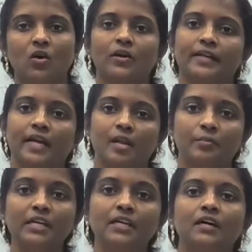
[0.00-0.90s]
or it can
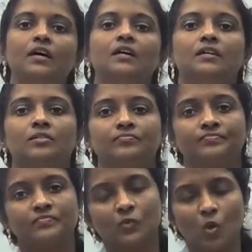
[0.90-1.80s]
be
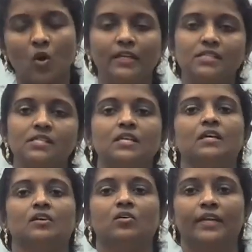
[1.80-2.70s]
um, noise
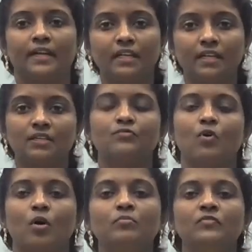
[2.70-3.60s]
or any other
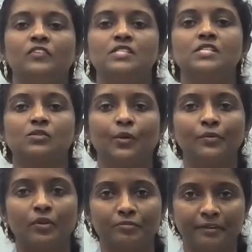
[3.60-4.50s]
form which is going
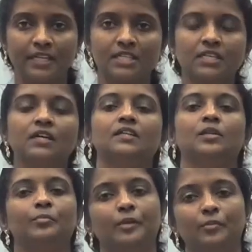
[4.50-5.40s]
to affect the
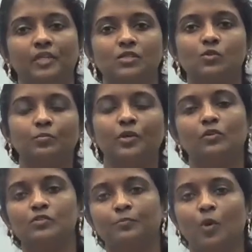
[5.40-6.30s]
people. So,
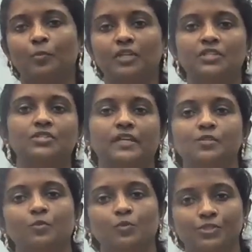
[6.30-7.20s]
because of population
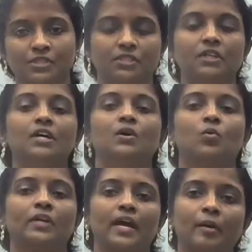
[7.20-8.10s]
explosion,
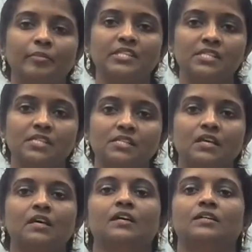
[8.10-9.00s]
what happens is
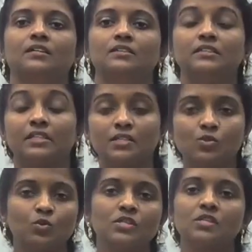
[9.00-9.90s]
uh, the
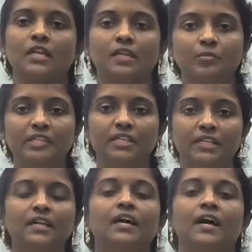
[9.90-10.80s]
resources are limited.
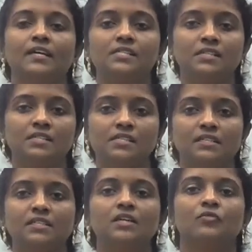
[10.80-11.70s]
As a
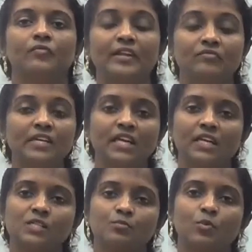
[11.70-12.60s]
result, when we
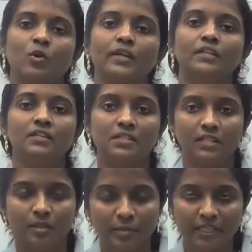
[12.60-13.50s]
exploit the
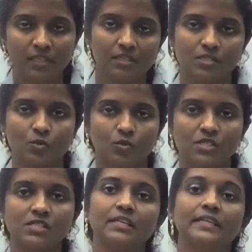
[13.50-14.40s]
limited
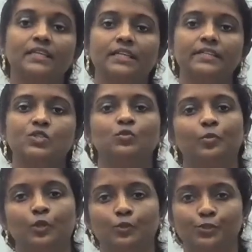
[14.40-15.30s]
resources, it leads to
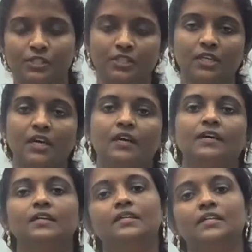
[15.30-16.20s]
pollution.
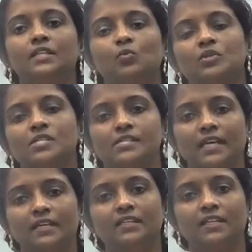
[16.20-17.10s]
Earlier there was a
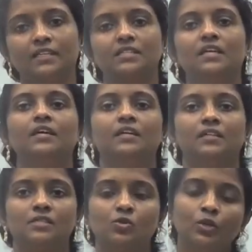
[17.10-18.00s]
saying that
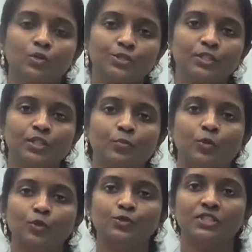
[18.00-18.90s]
uh, solution to
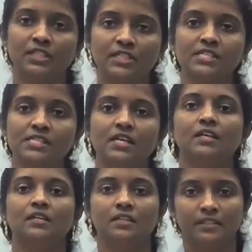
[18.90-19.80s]
pollution is
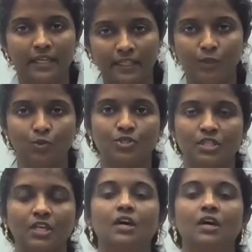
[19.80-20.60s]
dilution.